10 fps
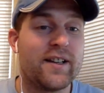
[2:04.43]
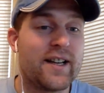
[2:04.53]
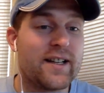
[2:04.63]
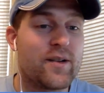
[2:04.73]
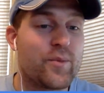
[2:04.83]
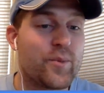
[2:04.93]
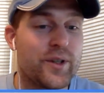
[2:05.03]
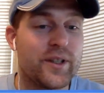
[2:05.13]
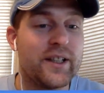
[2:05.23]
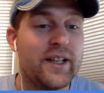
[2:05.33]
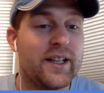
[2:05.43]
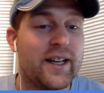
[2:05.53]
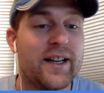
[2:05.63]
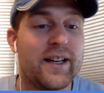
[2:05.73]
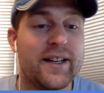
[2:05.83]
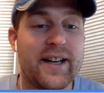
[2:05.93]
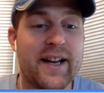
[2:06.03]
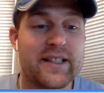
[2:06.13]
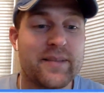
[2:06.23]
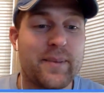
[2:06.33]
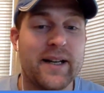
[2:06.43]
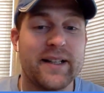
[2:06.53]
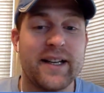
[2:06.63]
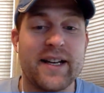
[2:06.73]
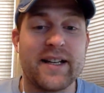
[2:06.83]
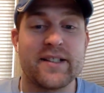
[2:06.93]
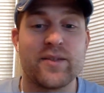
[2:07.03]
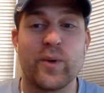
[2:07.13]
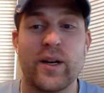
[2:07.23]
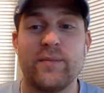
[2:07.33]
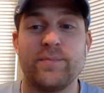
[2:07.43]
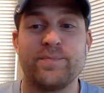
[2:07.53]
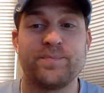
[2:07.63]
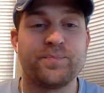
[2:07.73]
knock on wood, next podcast as well.